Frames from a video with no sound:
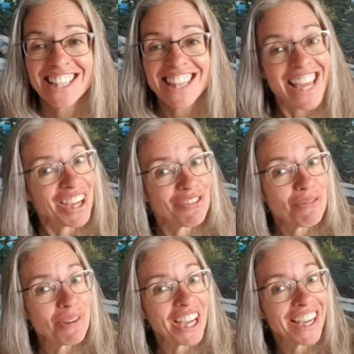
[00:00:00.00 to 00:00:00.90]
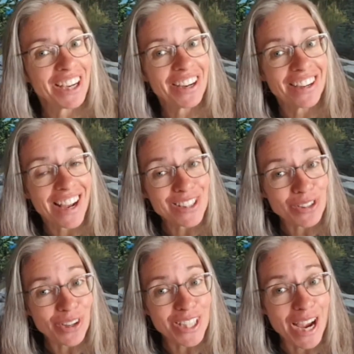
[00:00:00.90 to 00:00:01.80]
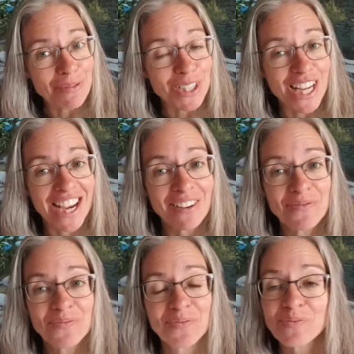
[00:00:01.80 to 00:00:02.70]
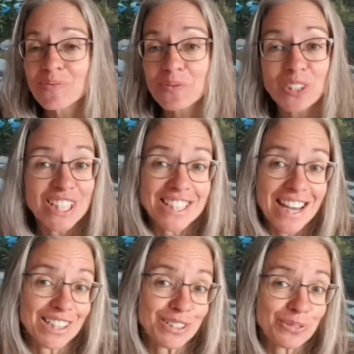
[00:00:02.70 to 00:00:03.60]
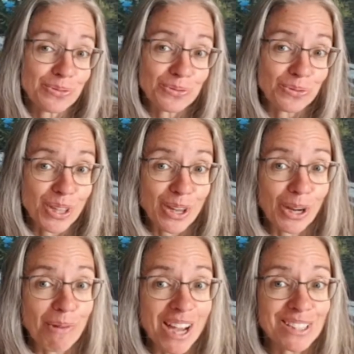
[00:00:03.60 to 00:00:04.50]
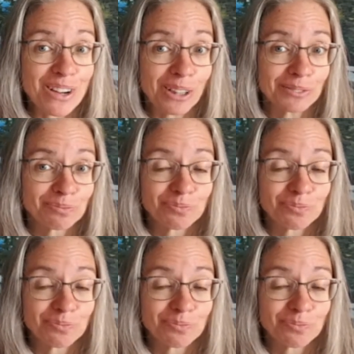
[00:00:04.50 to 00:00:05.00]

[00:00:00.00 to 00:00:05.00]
Thank you for being here at Storytime today. We'll just end with our goodbye song.